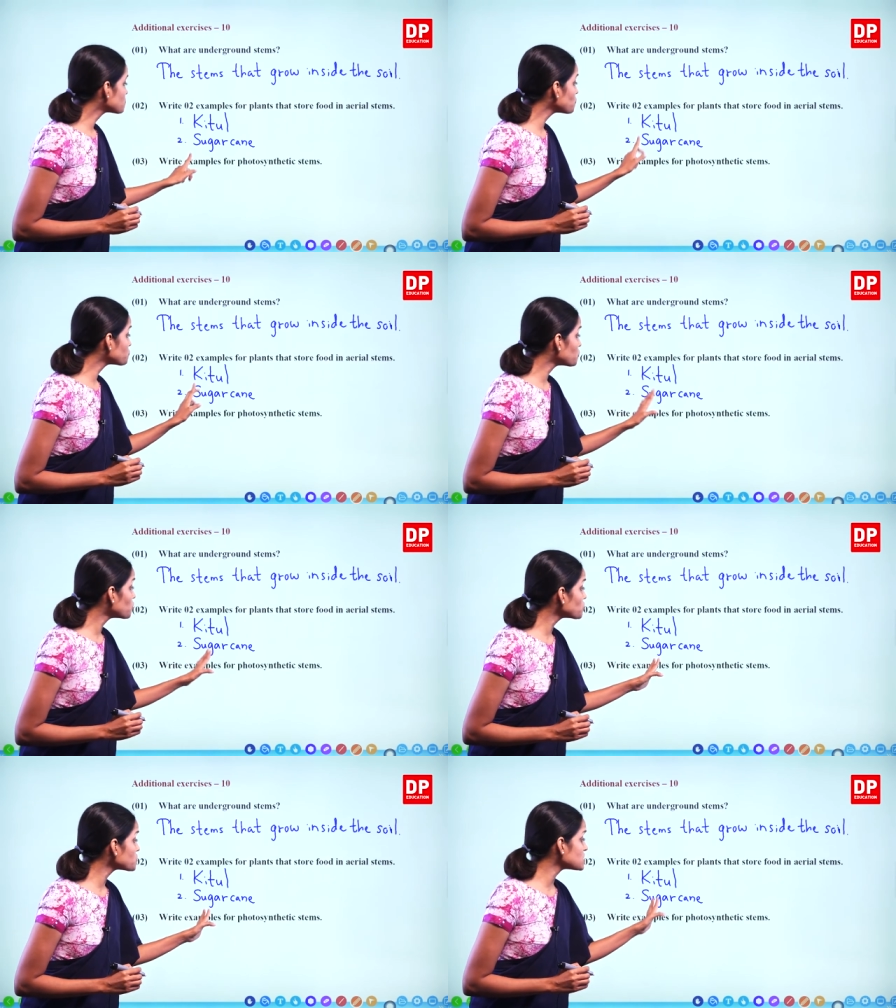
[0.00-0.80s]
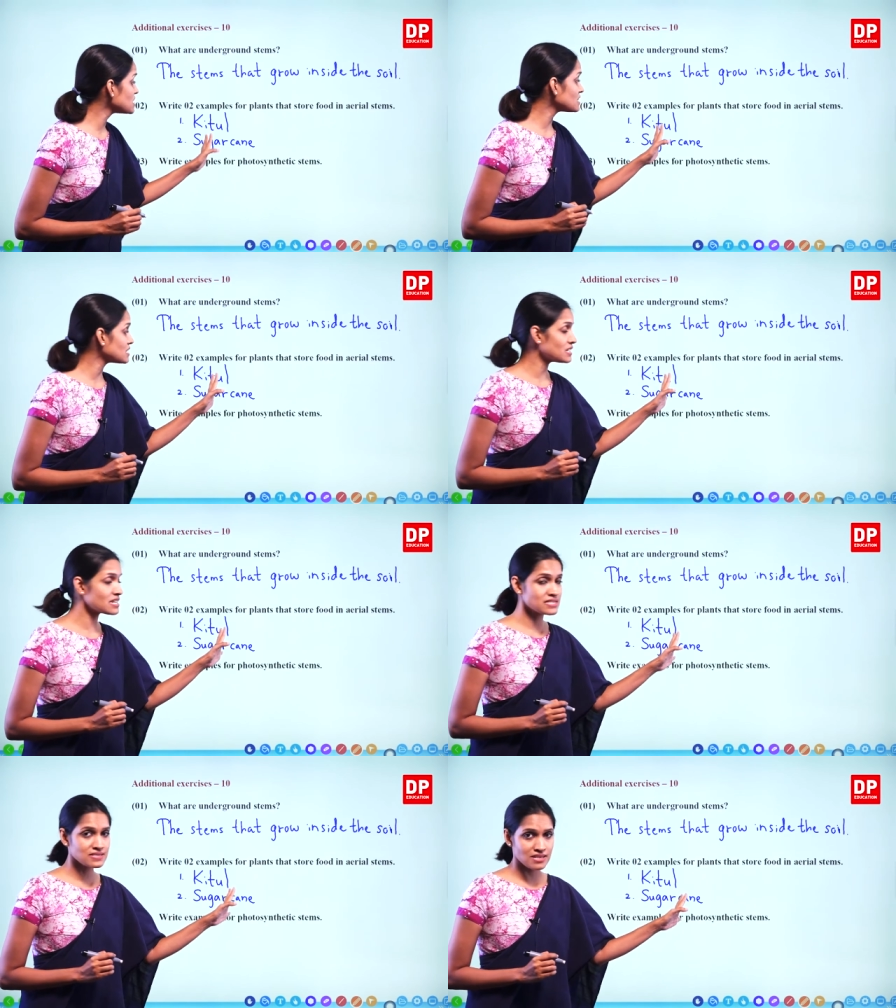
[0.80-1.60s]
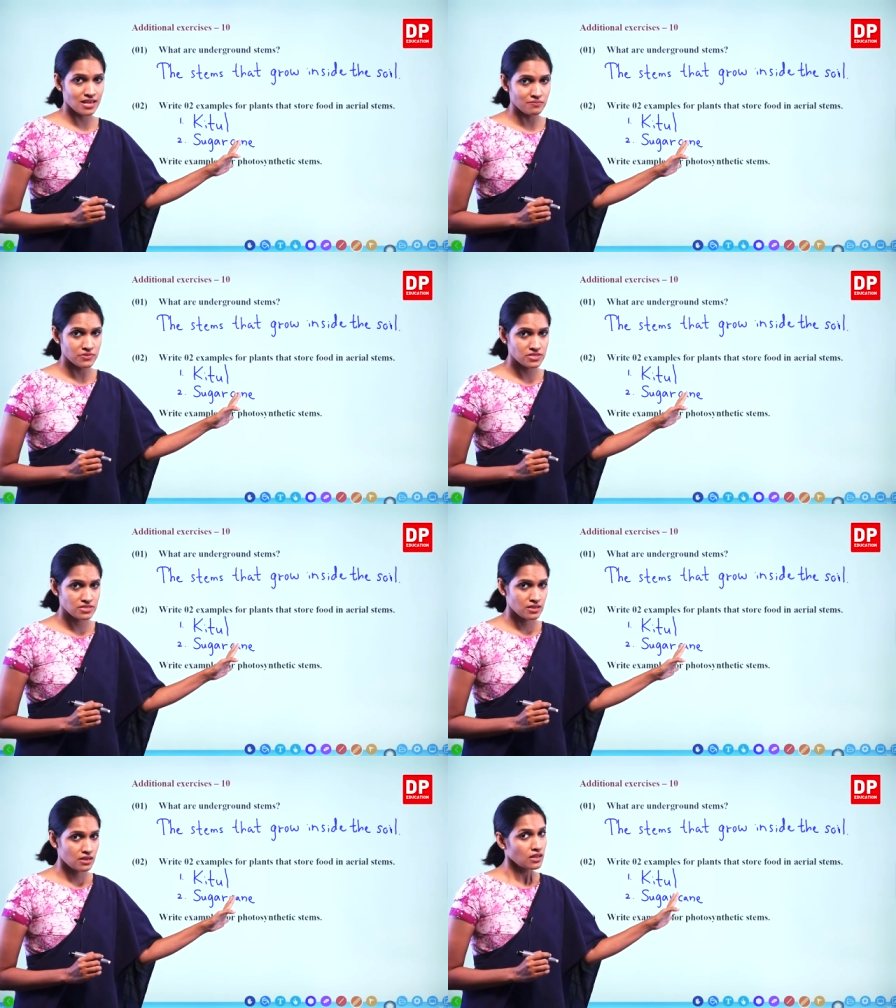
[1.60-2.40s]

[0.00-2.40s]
for photosynthetic stems.